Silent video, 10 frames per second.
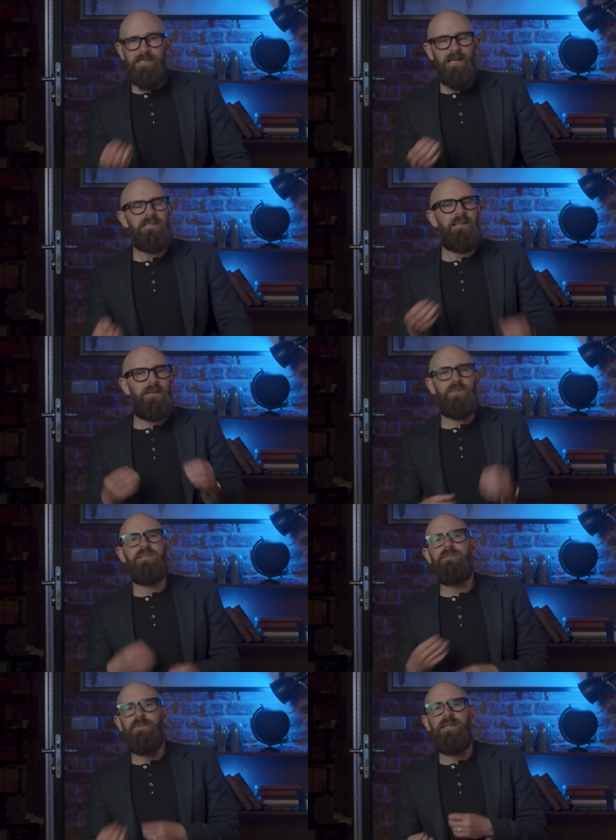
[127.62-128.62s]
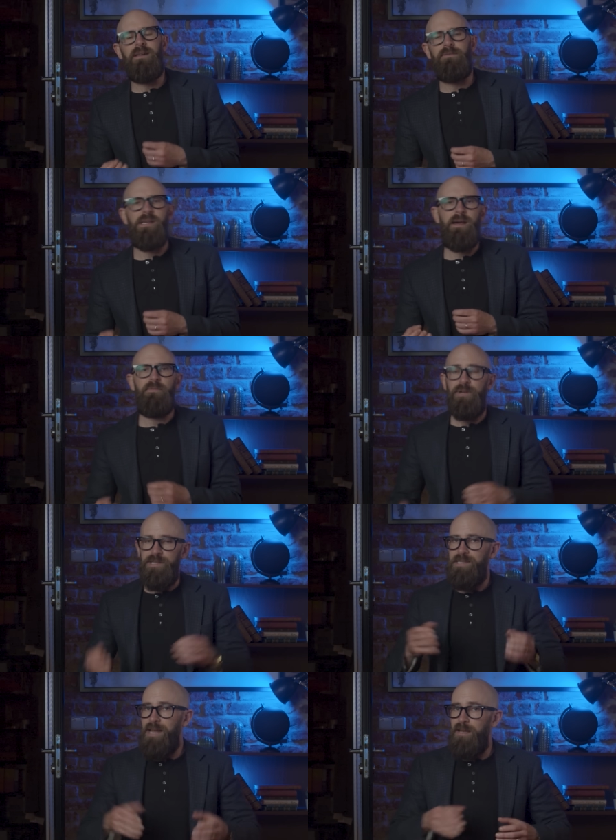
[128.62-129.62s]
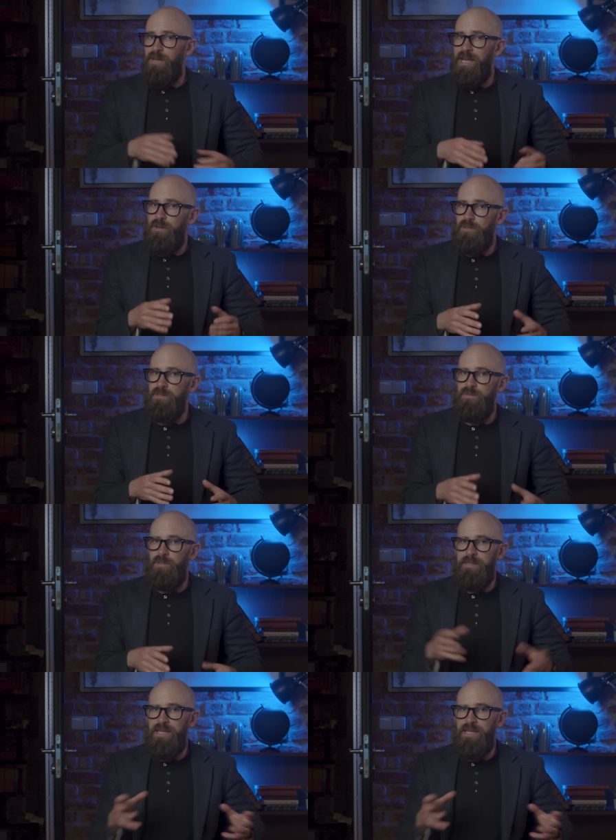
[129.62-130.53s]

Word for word: It certainly wouldn't have been enough time for a stellar black hole to form